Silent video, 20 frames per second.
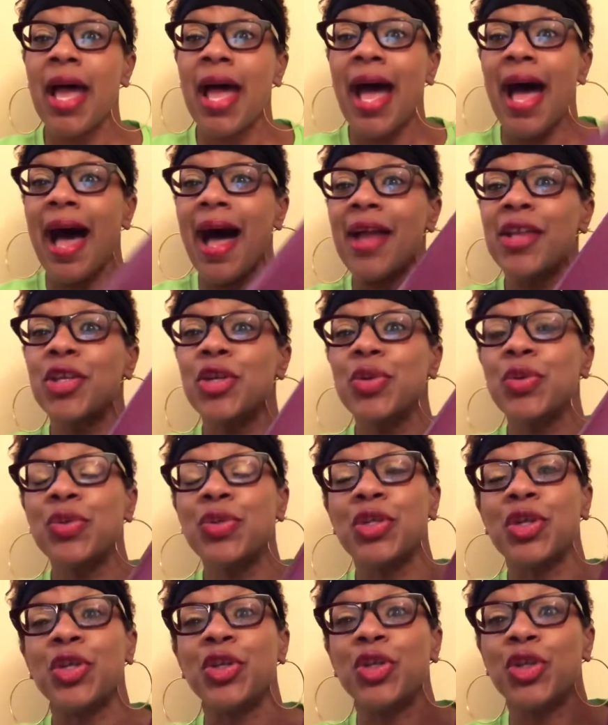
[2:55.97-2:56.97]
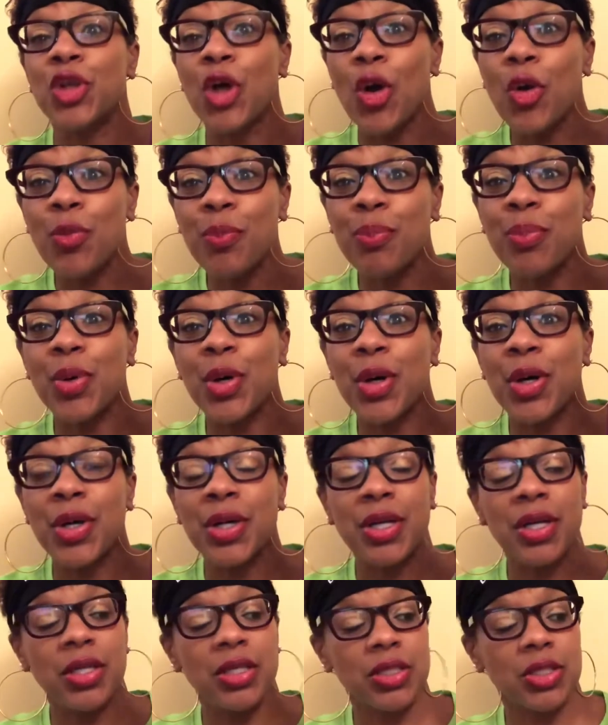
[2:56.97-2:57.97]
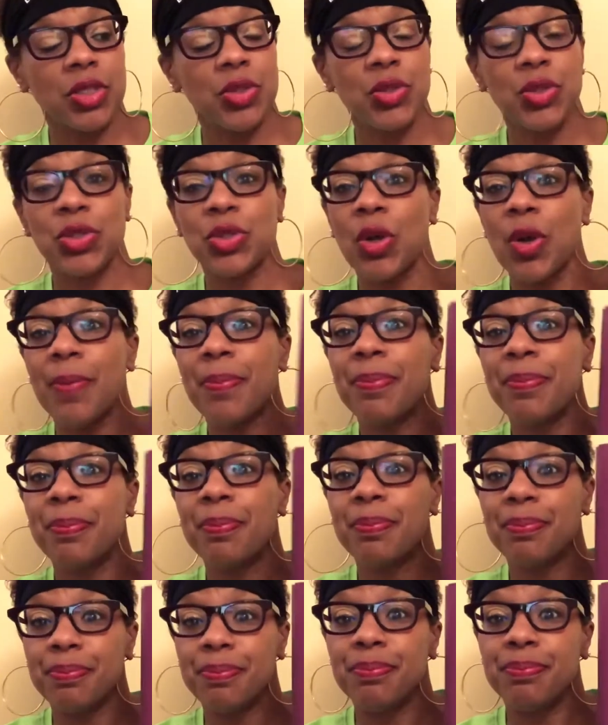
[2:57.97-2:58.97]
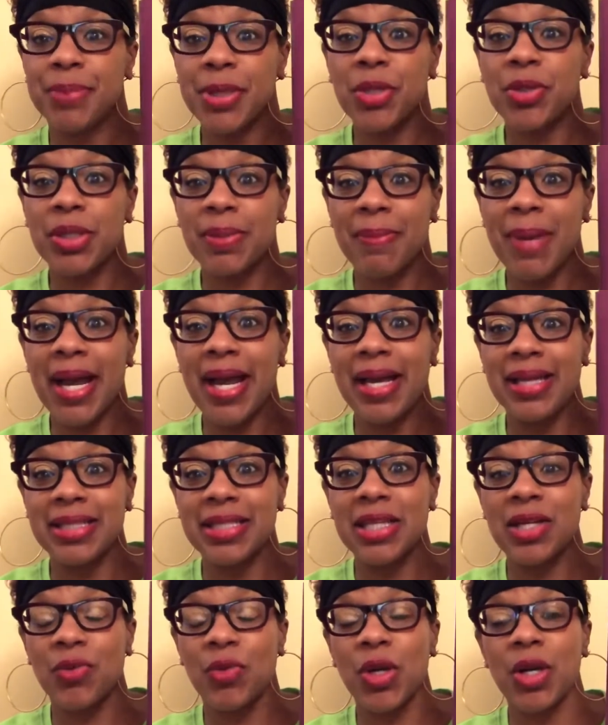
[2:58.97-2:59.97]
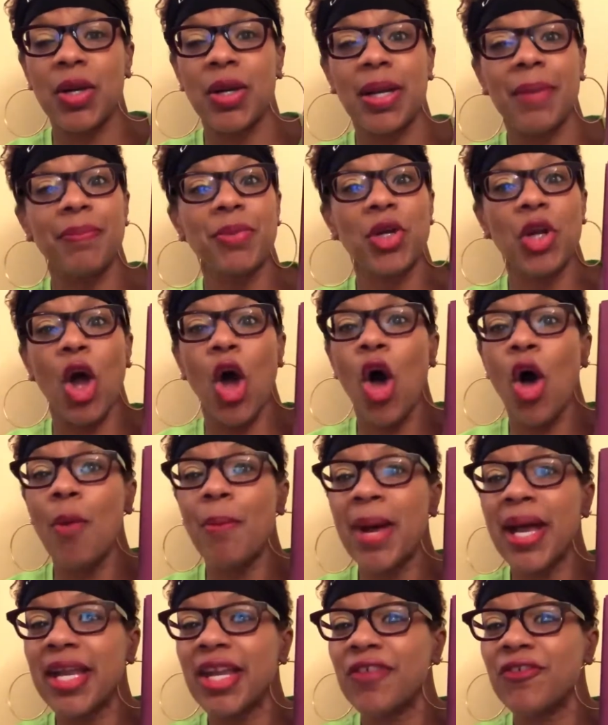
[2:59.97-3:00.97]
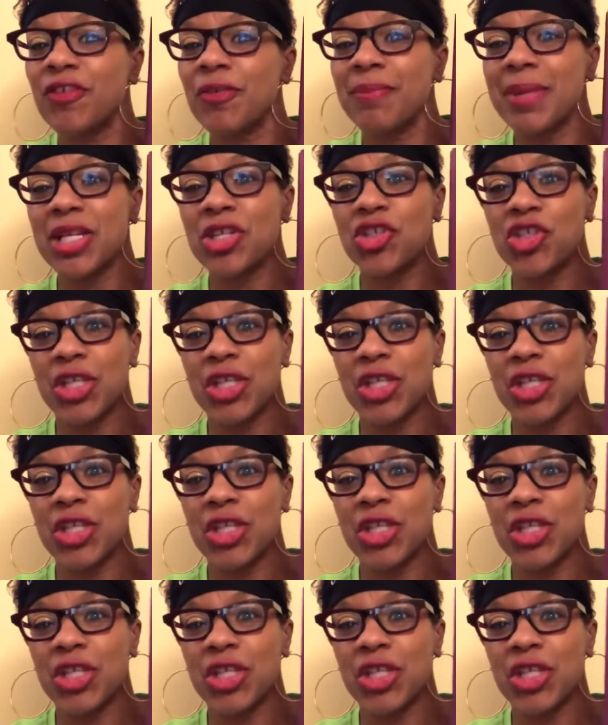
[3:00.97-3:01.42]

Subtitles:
I use a notebook to start building my itinerary and put all my information